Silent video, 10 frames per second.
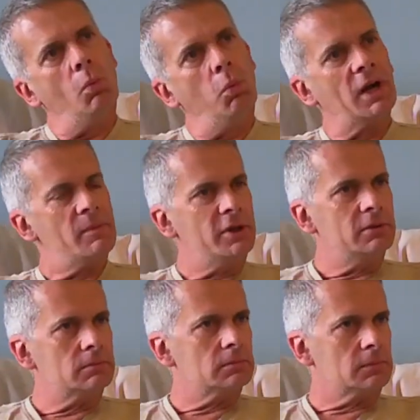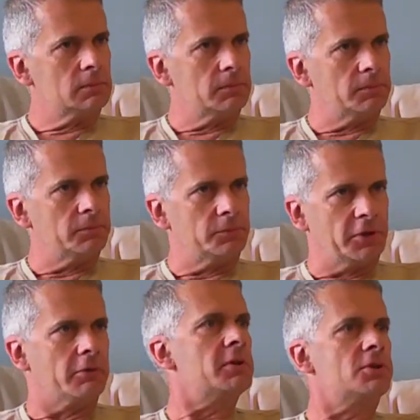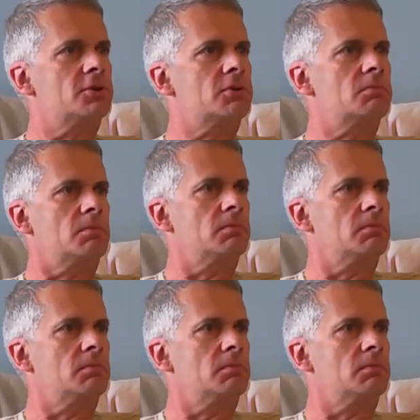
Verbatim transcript: Well, I mean, there is